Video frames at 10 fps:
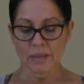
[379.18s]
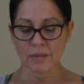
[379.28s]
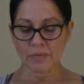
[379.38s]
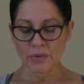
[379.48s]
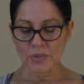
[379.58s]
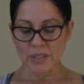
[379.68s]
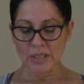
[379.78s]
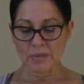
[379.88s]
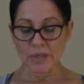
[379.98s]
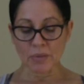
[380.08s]

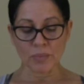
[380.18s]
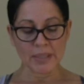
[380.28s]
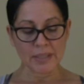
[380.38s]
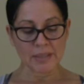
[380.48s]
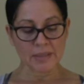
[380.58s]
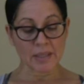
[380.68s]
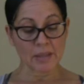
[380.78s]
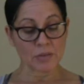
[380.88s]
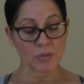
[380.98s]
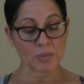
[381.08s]
Conversely, their weakness
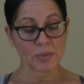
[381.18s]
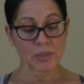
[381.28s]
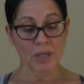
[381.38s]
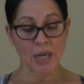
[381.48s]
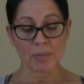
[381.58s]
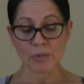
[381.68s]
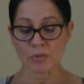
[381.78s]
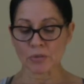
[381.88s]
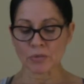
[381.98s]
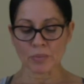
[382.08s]
can contribute to common
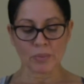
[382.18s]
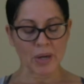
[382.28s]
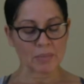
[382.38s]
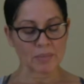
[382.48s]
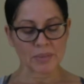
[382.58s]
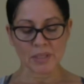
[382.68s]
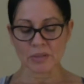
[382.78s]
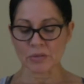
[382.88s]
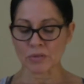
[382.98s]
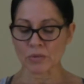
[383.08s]
shoulder problems
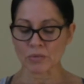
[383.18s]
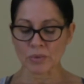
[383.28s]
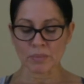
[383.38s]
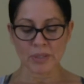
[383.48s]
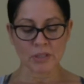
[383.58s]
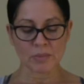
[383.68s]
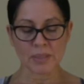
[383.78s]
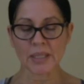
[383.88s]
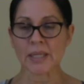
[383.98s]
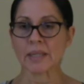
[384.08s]
such as shoulder
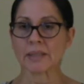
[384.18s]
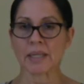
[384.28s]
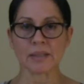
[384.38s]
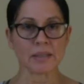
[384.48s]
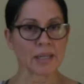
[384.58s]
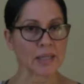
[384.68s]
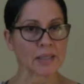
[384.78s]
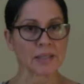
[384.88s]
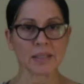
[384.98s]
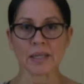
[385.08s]
impingement,
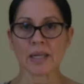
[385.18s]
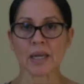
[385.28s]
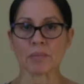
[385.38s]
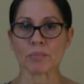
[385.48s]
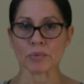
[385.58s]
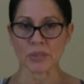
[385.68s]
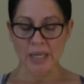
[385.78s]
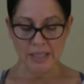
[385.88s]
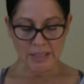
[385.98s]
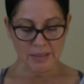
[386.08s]
tendinitis, and
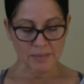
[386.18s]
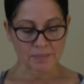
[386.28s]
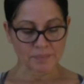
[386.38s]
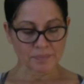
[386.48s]
bursitis.